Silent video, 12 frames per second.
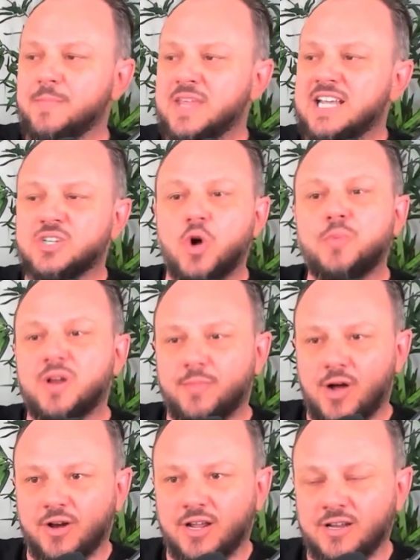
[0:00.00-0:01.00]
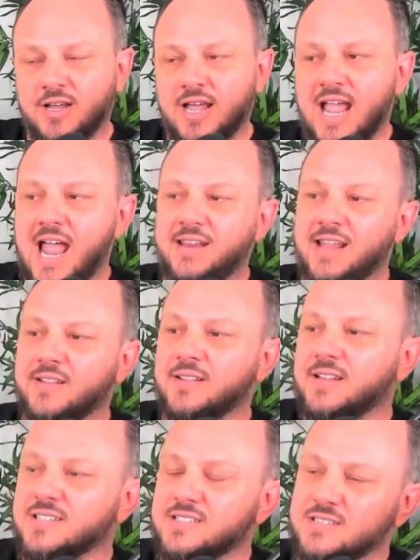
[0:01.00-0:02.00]
He's open about it and then
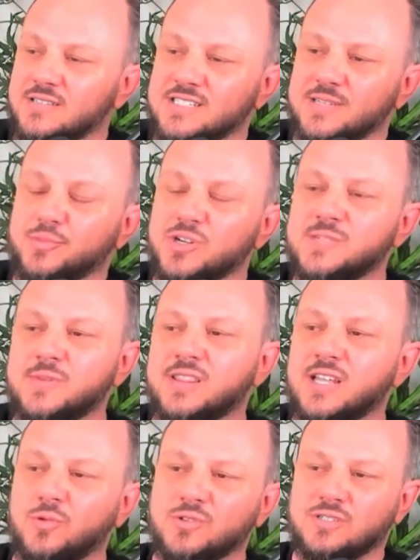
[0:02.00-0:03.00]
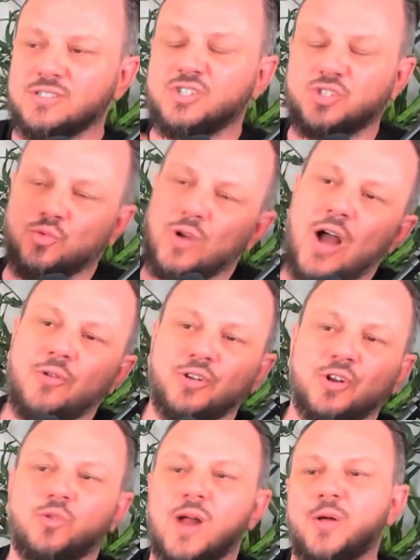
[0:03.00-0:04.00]
this this imprisonment thing was surrounded
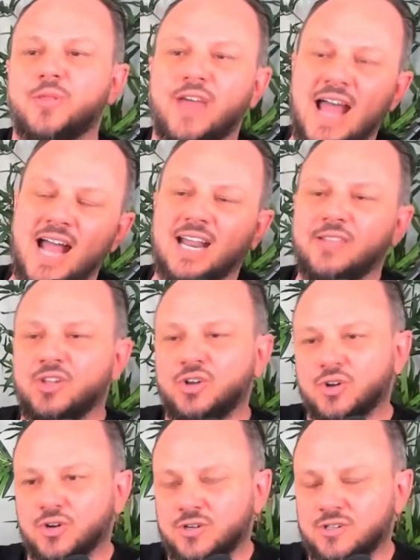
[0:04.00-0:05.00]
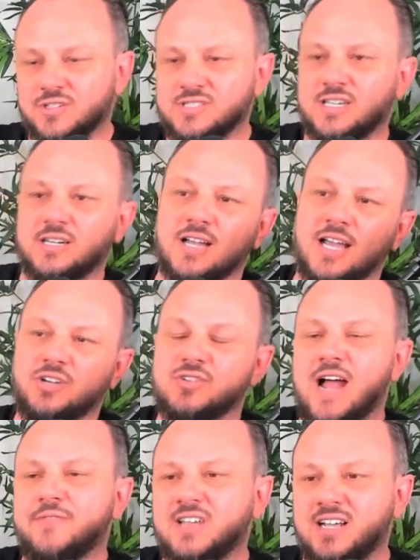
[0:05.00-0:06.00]
around that and the girls and like
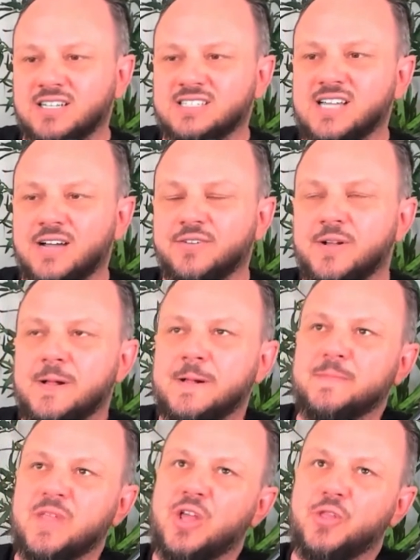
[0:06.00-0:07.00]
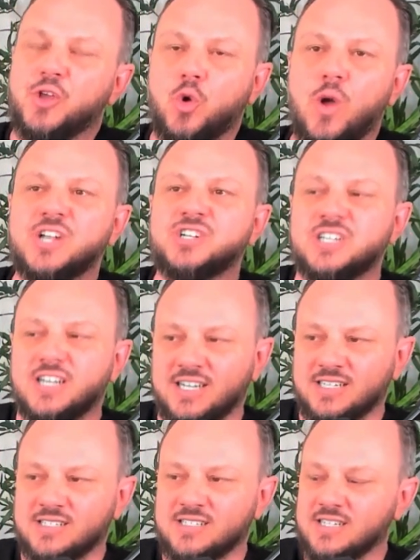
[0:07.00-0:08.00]
trafficking and stuff the question
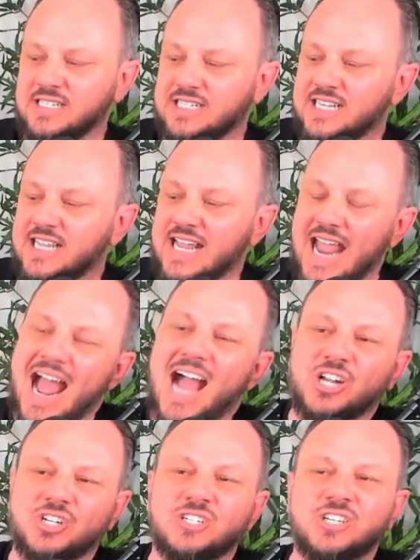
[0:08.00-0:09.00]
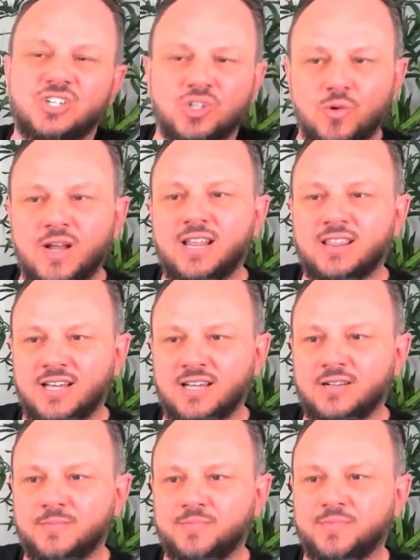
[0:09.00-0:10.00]
is did they actually do anything
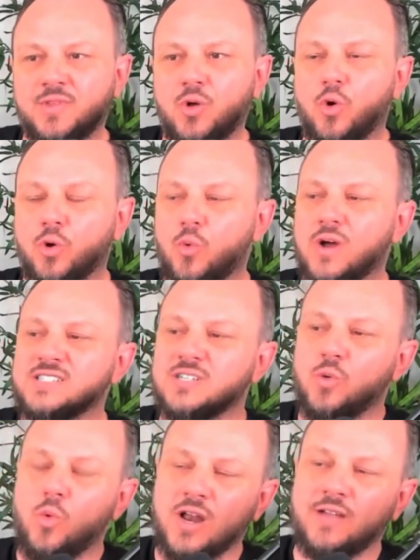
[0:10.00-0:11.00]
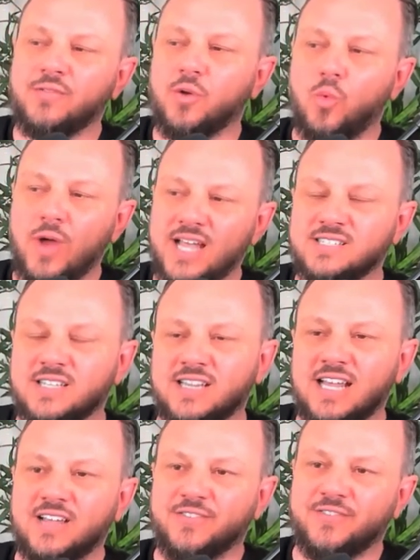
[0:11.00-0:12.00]
or yeah. Hmm. was it one of the ways that they
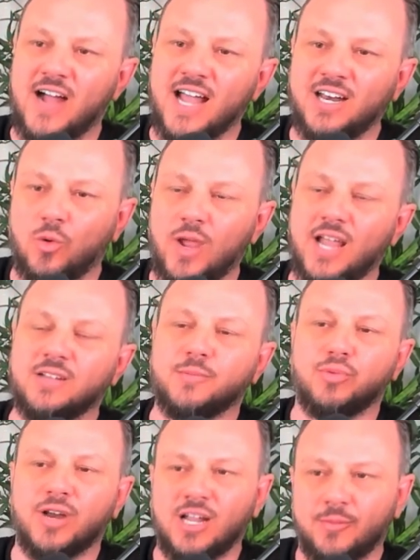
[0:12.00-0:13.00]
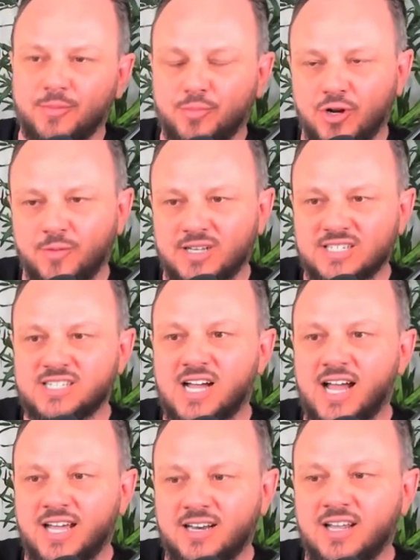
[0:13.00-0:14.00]
could find a way to bring him and put him
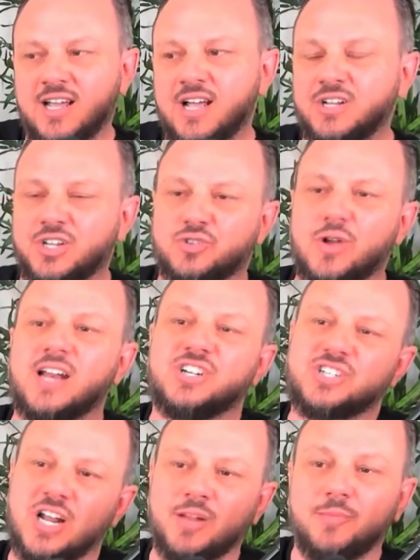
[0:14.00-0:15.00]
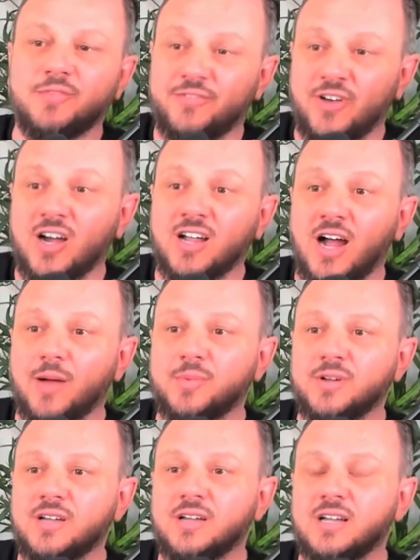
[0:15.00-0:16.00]
inside to try to shut him the fuck up
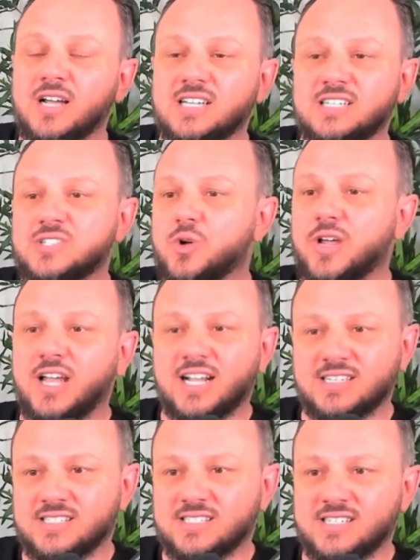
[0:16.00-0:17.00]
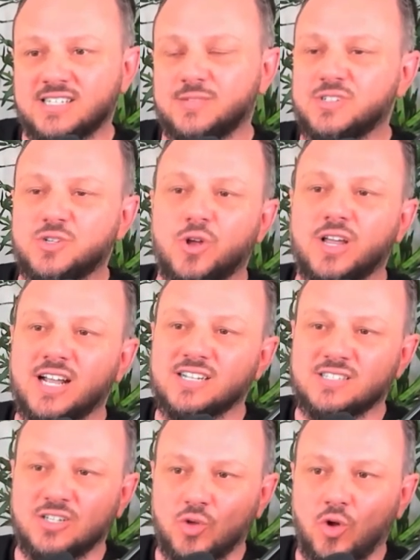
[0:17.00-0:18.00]
because yeah. he's hmm. going against the system he's going against
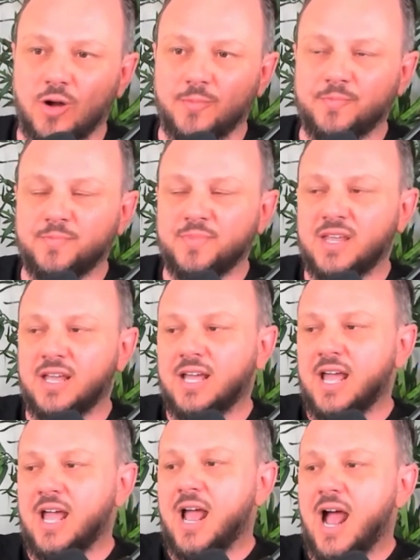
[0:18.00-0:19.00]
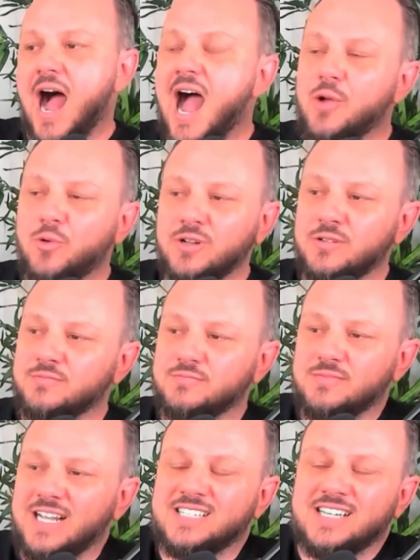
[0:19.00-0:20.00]
the norm i would
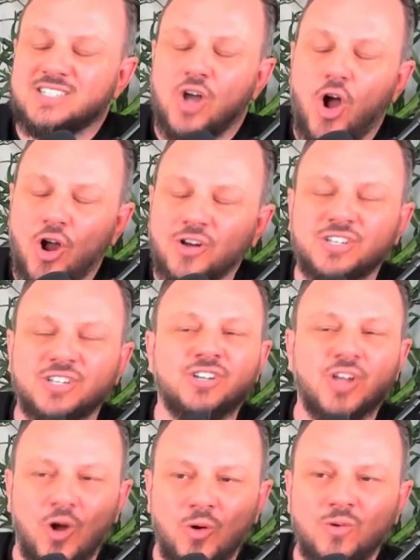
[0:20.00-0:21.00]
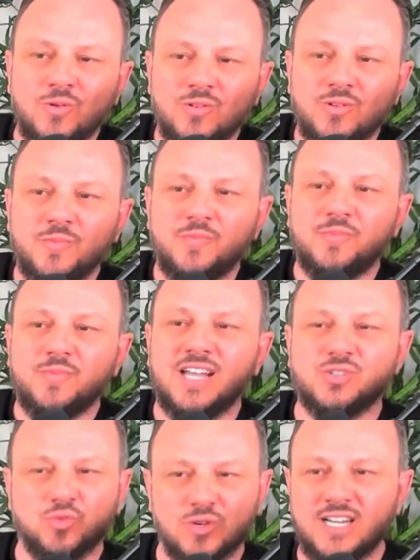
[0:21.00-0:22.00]
it's it's hard to know it's
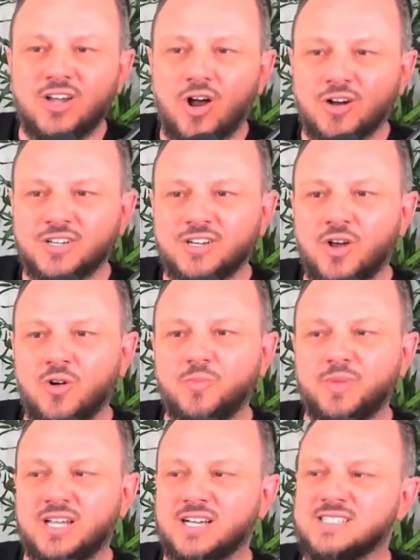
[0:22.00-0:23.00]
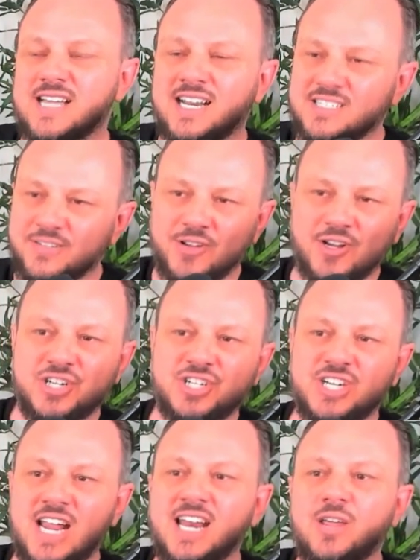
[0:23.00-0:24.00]
really hard to know because that is a very
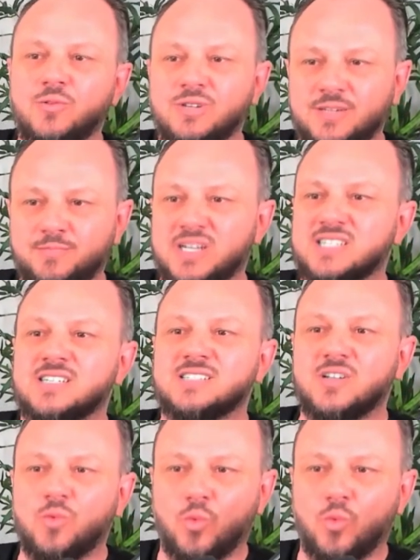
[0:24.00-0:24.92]
shady business and